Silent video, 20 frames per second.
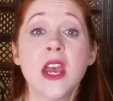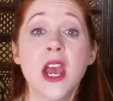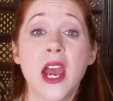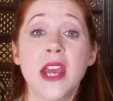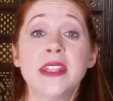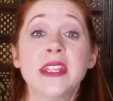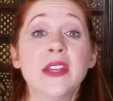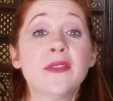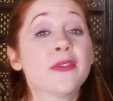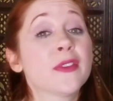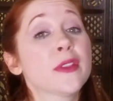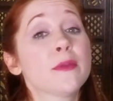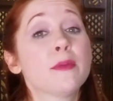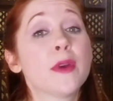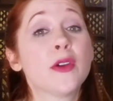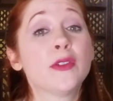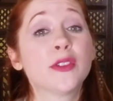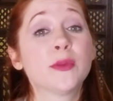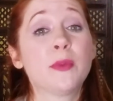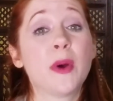I think for the
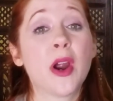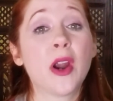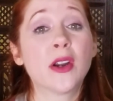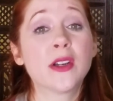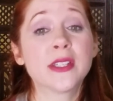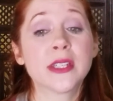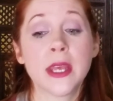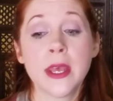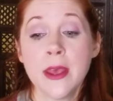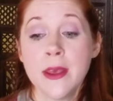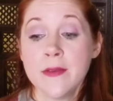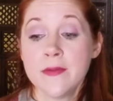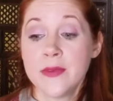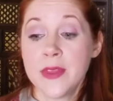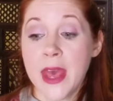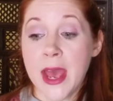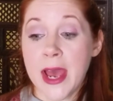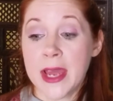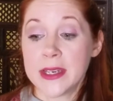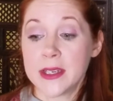most part
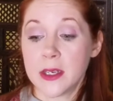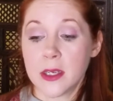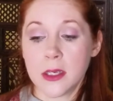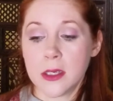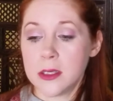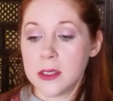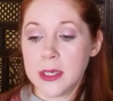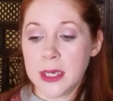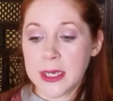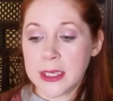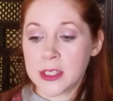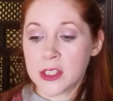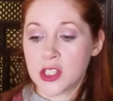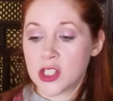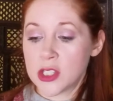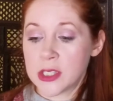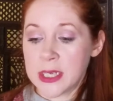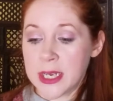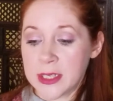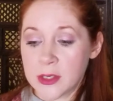that NYX
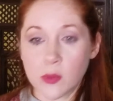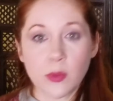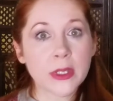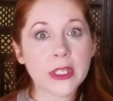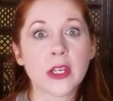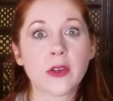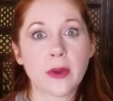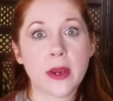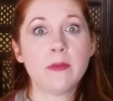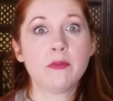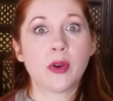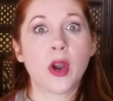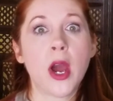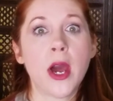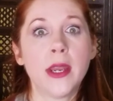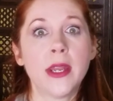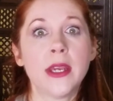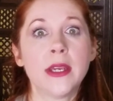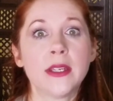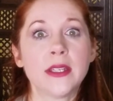just has really great
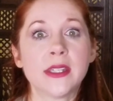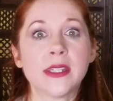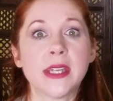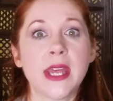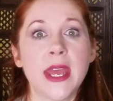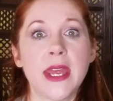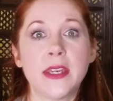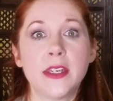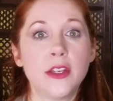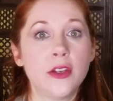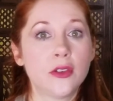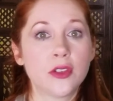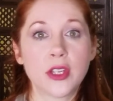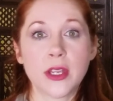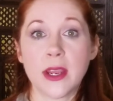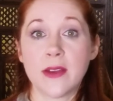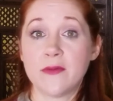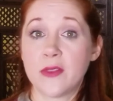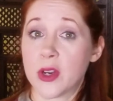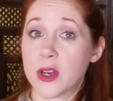products, and
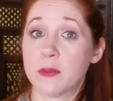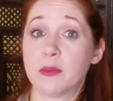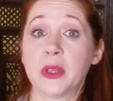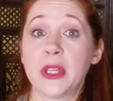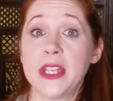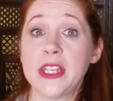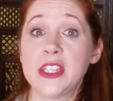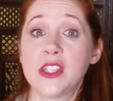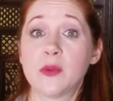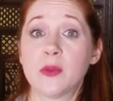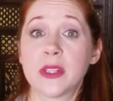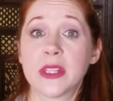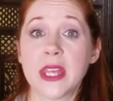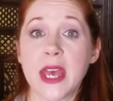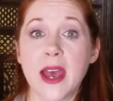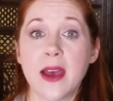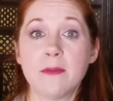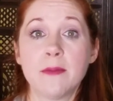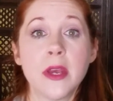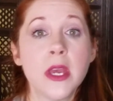usually I'm very pleased with
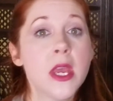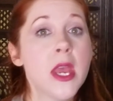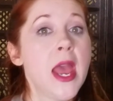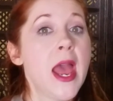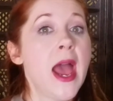them.